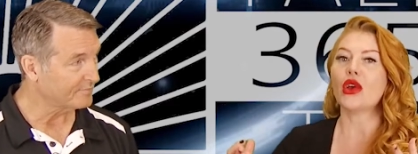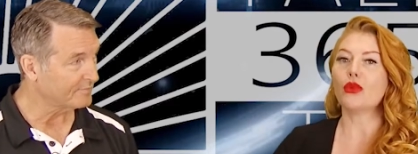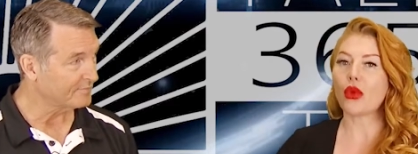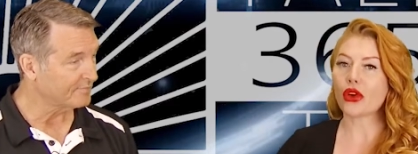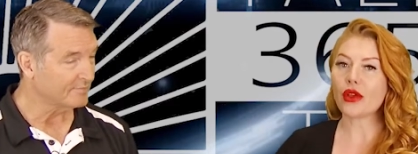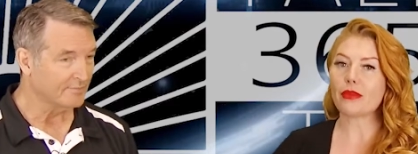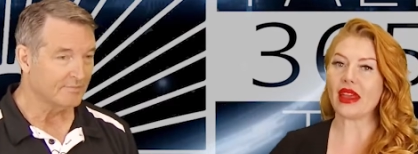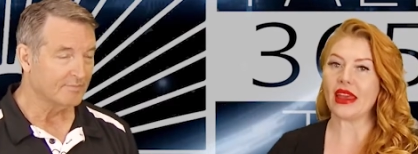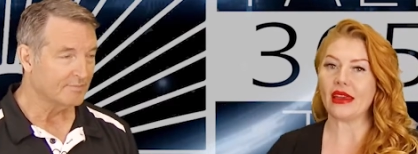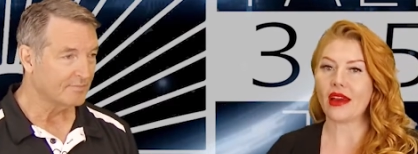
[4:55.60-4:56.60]
Speaker 1: Moral
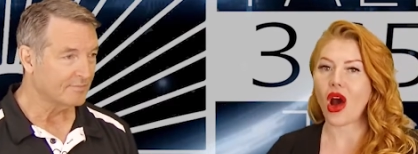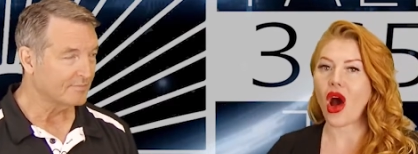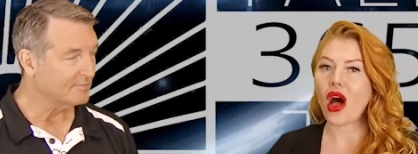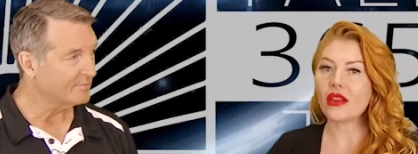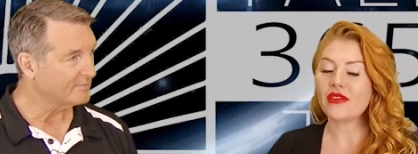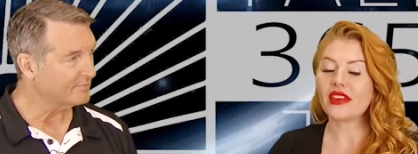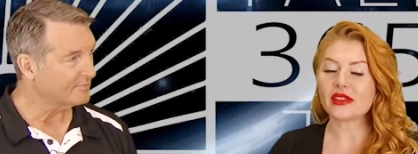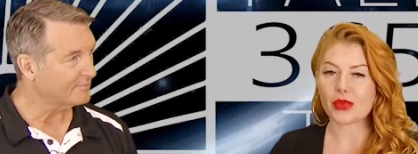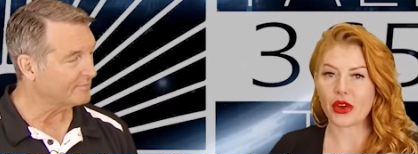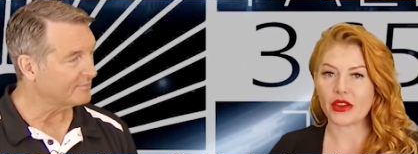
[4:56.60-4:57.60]
being, all of these
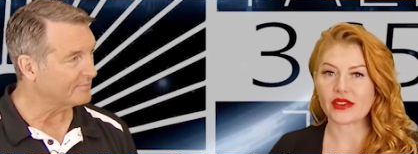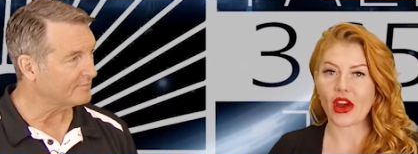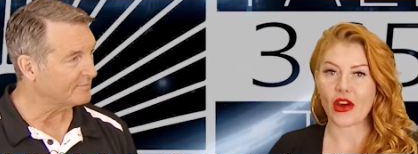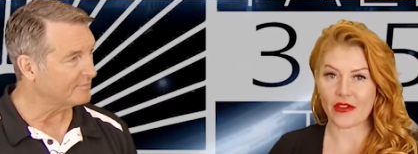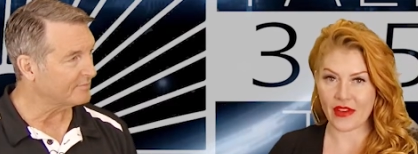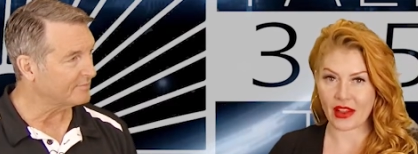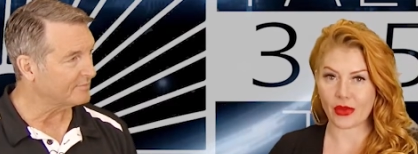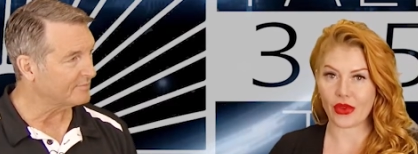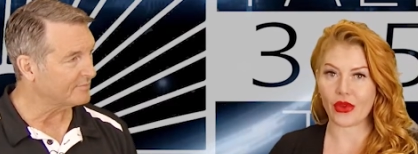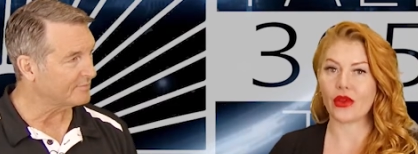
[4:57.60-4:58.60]
birds are
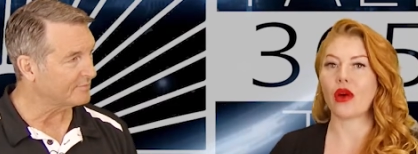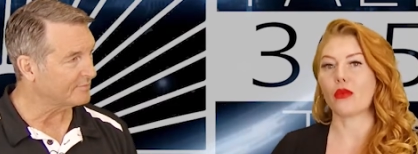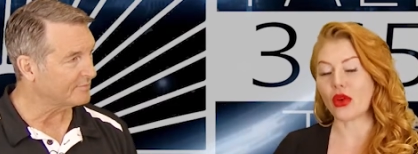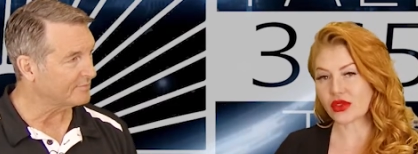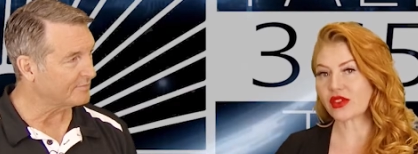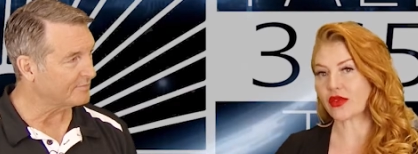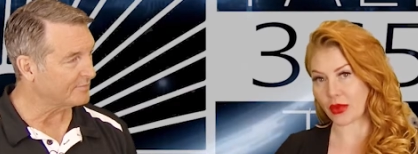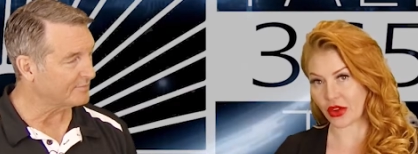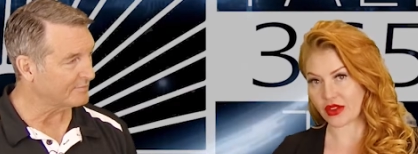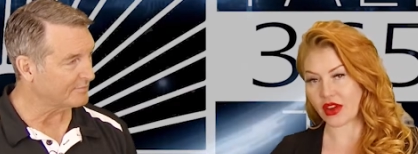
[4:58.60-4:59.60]
available, most of the
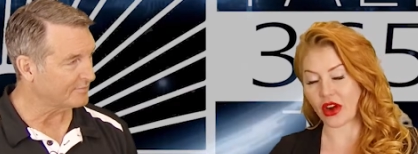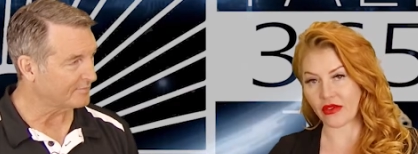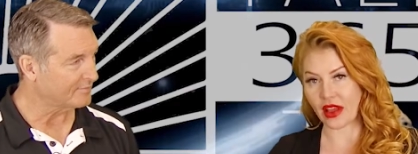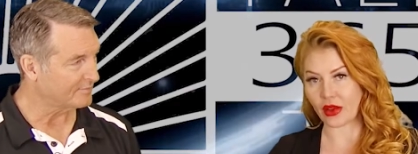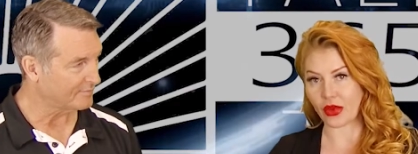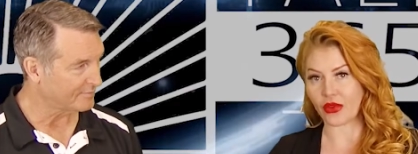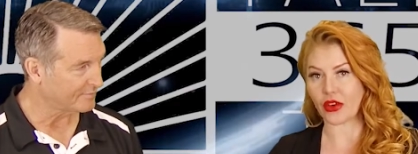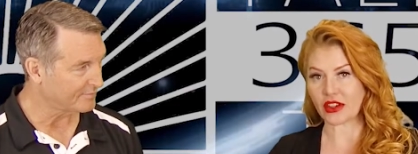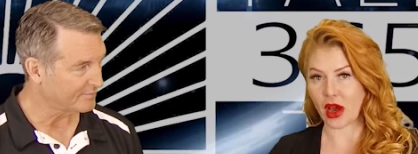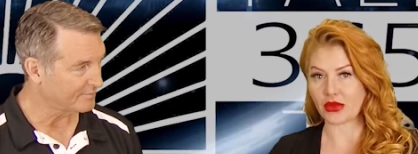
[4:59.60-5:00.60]
birds are available for
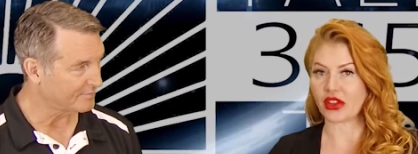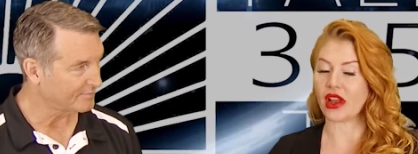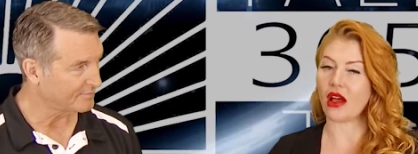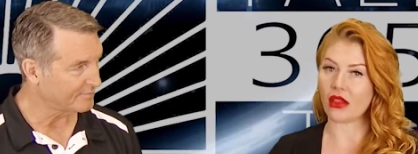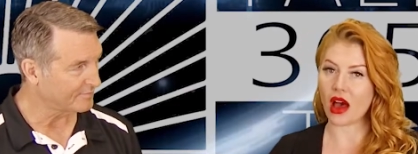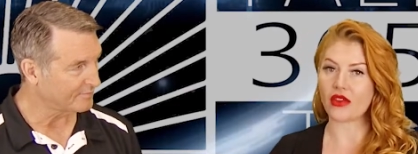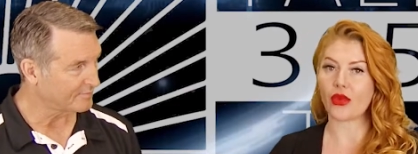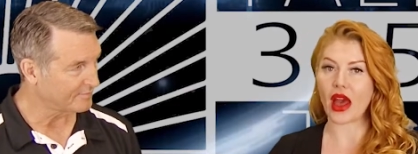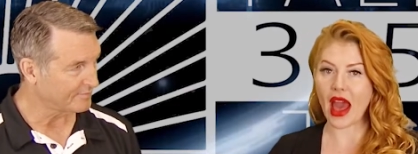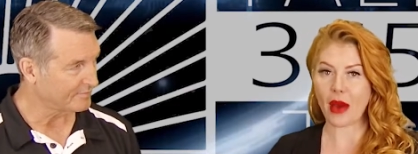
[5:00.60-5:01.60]
adoption. A lot of
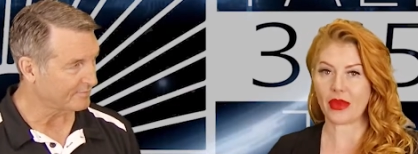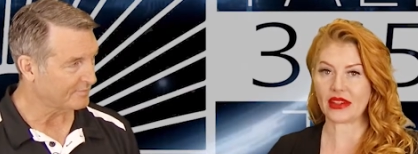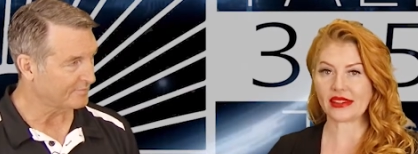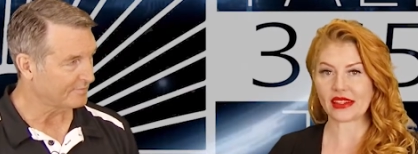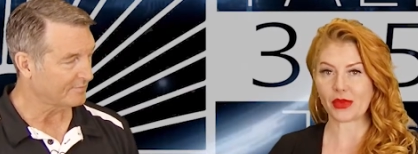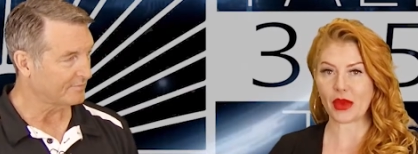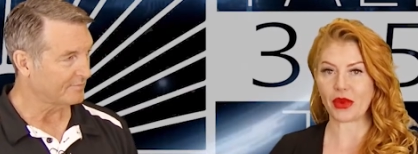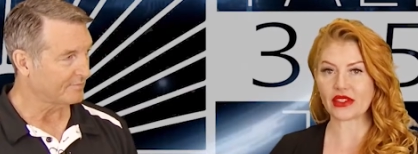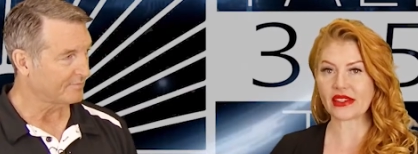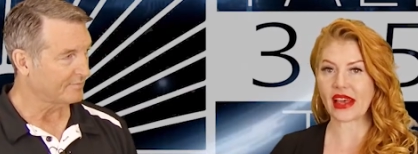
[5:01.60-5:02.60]
what happens is people
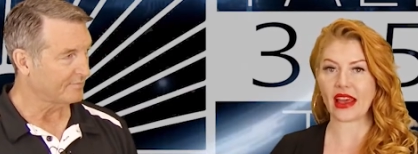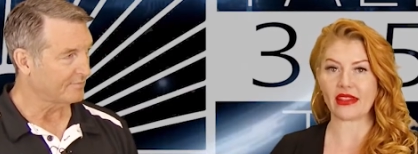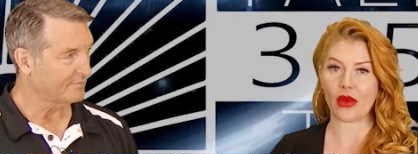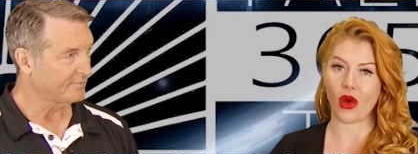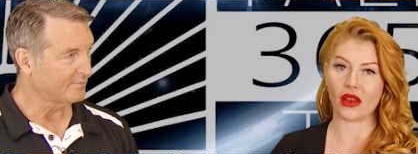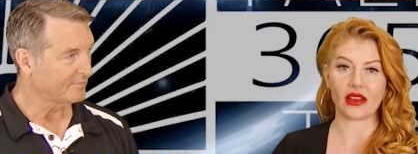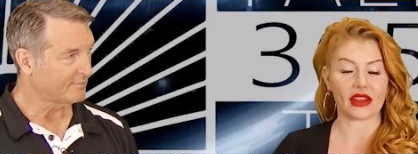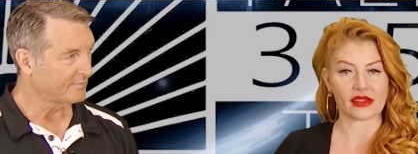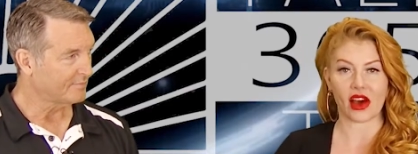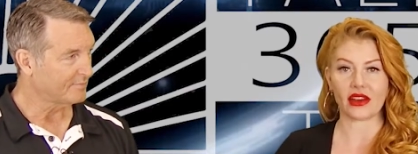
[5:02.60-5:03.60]
decide they want an
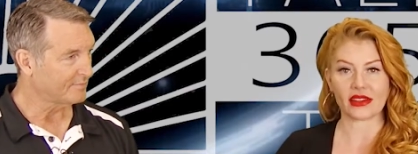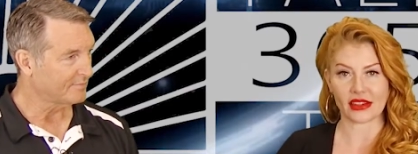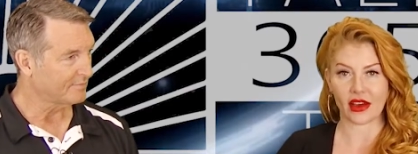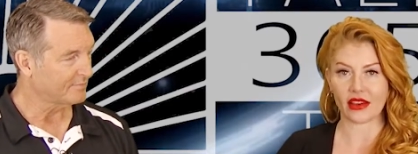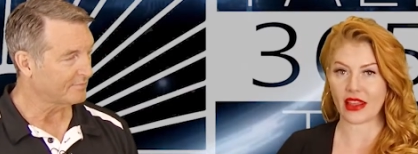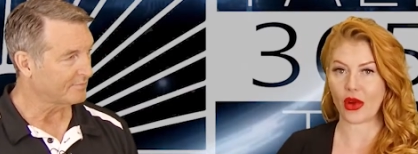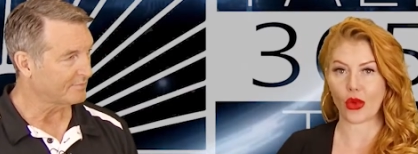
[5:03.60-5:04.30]
exotic duck and they